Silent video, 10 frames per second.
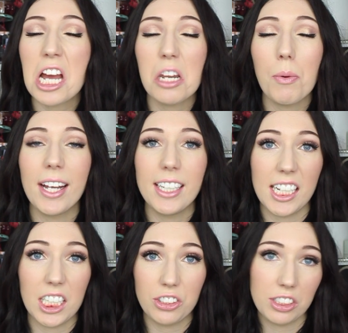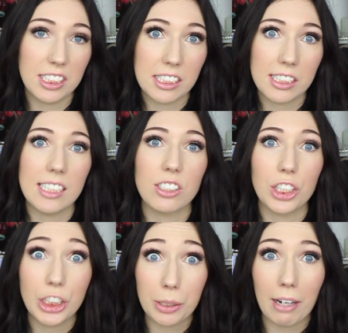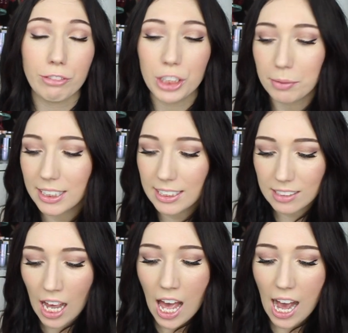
anywhere near as good as these, and I do have two of these,